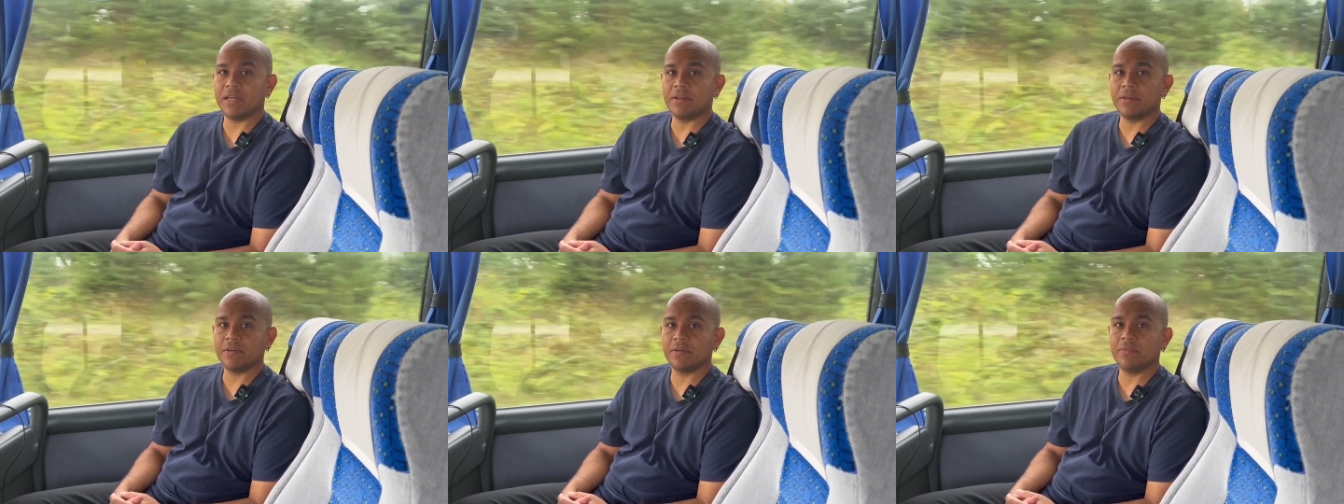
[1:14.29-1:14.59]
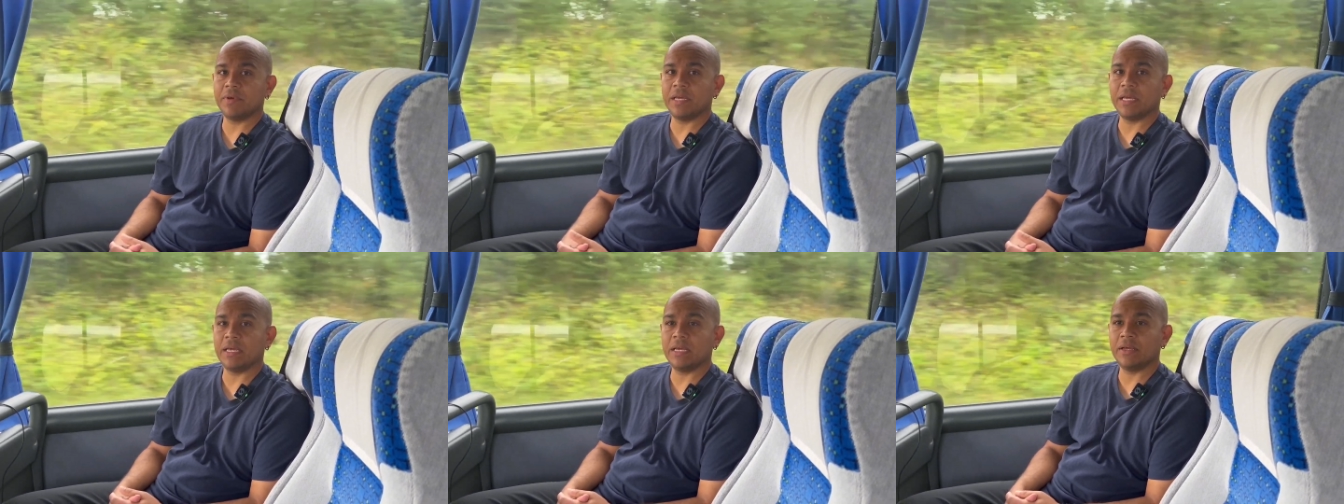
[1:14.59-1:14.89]

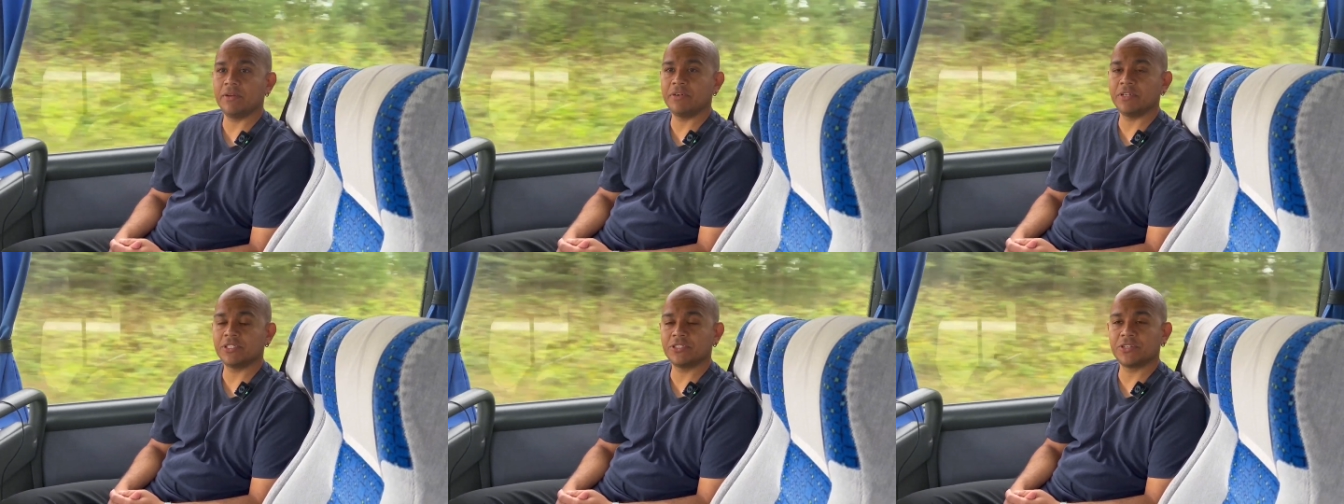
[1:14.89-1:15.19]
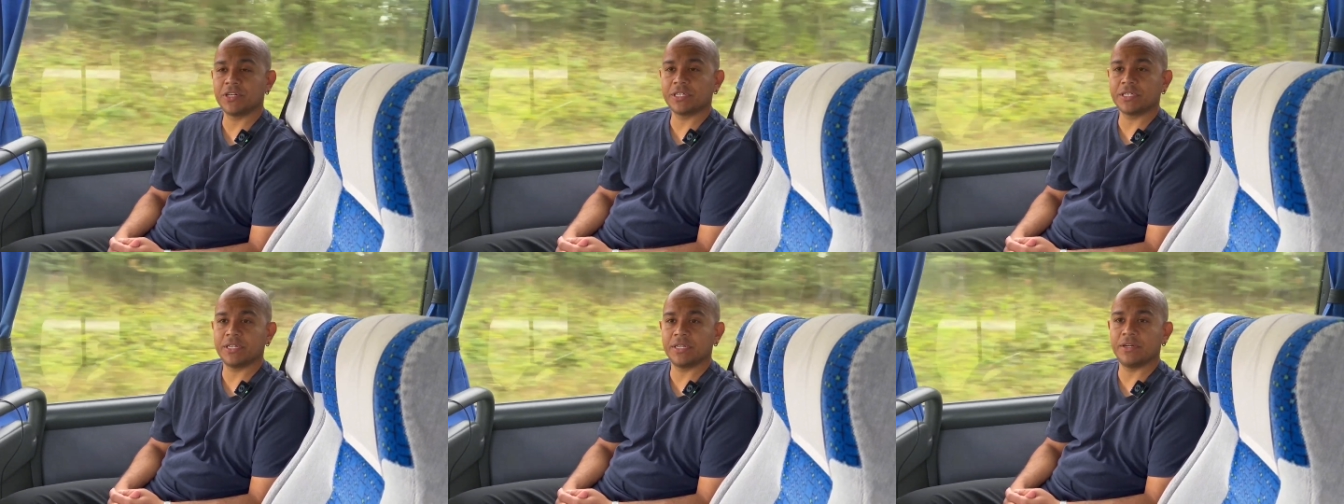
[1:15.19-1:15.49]
and we
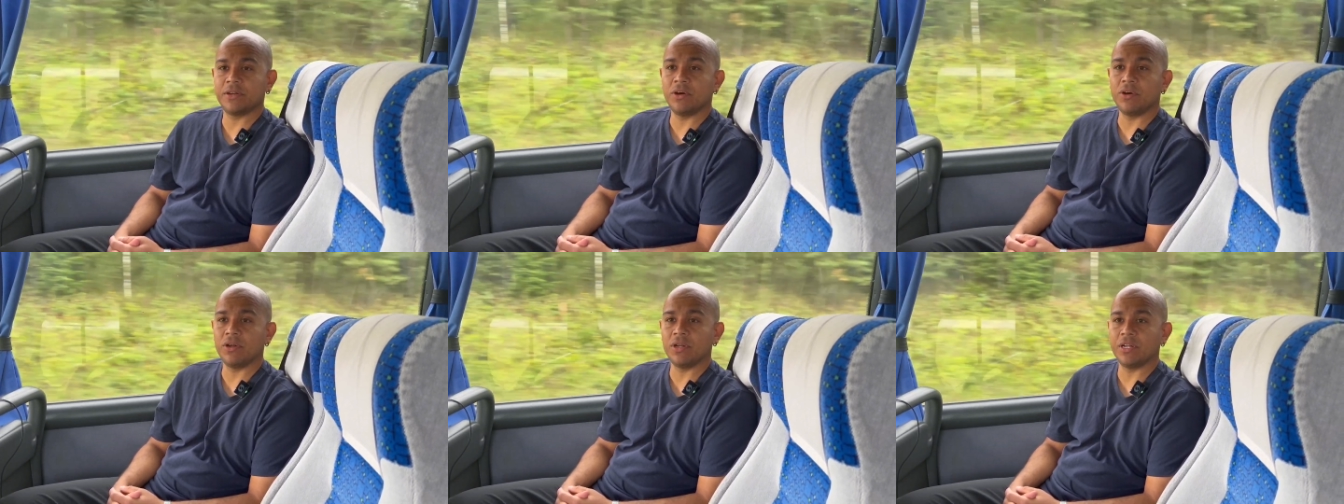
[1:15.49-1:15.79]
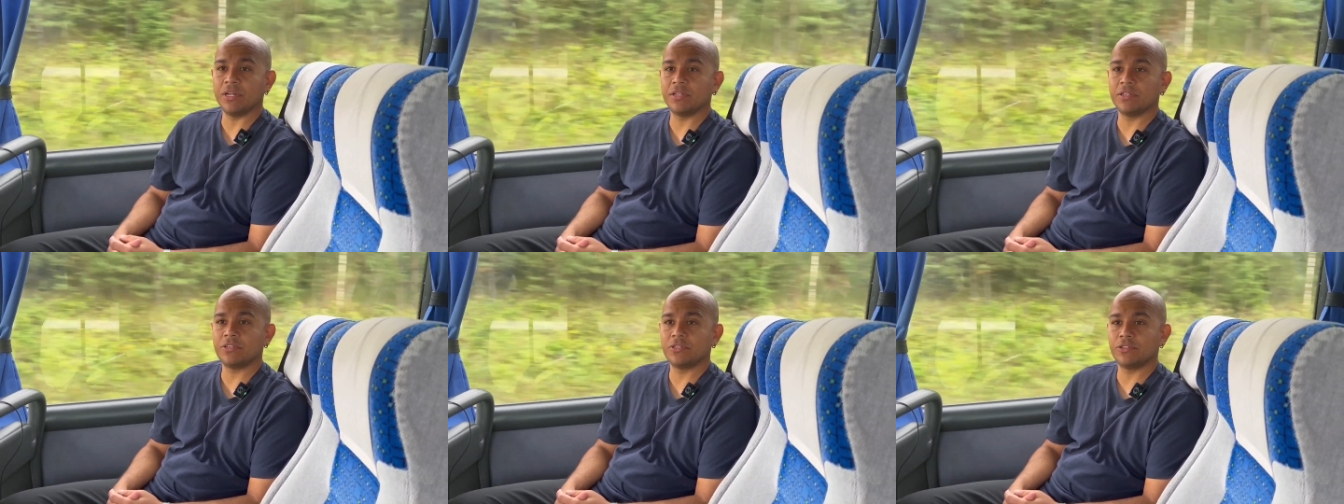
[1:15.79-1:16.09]
restricted
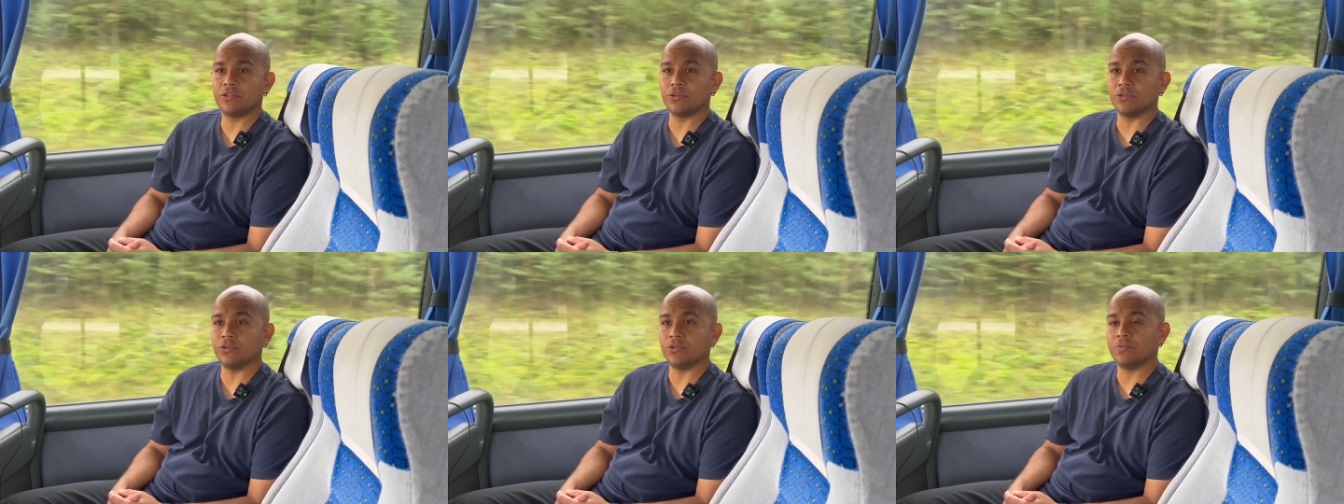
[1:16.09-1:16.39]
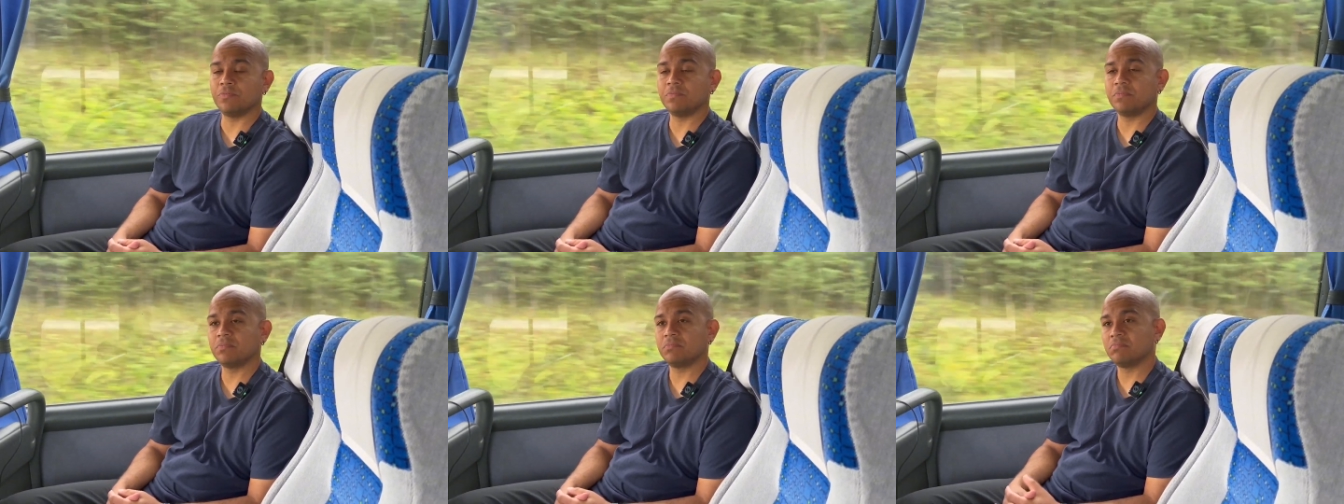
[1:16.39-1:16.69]
all
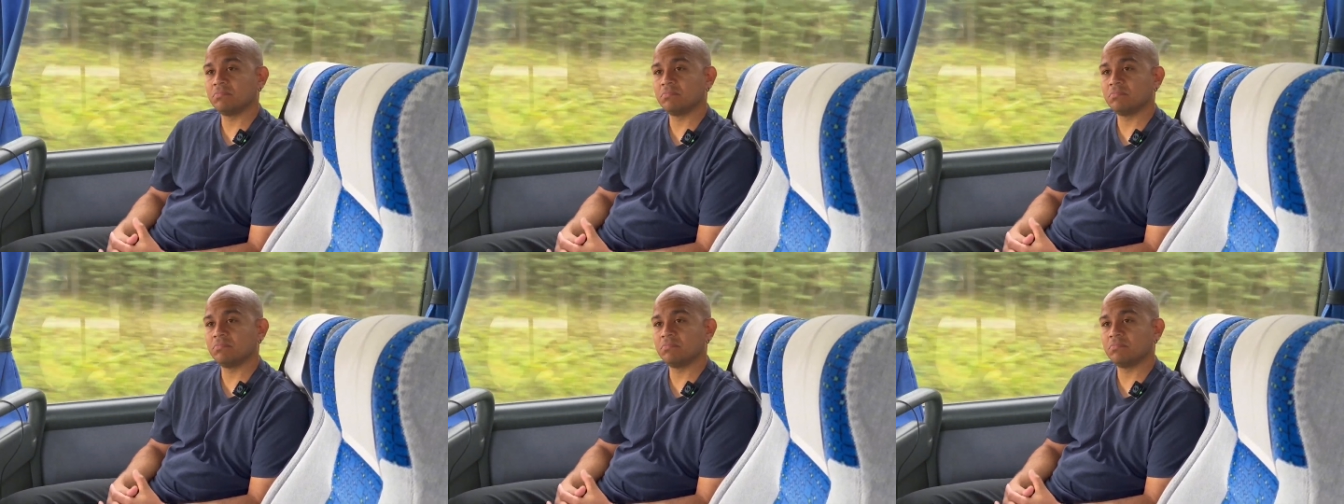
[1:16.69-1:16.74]
into